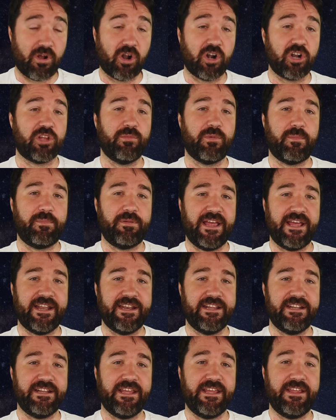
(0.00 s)
remarkable
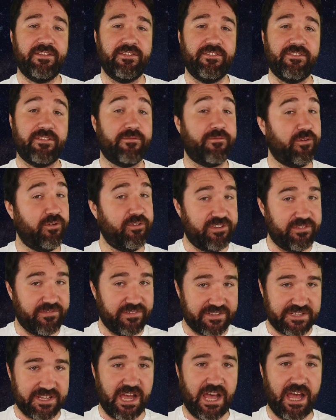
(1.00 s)
planet is the first
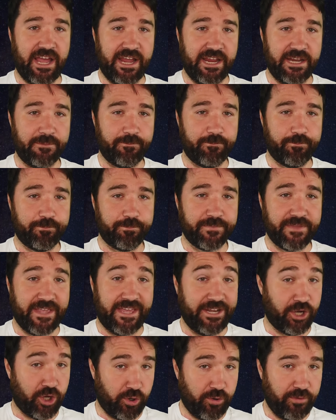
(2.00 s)
of its kind,
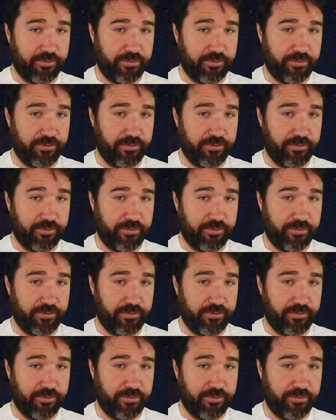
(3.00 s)
an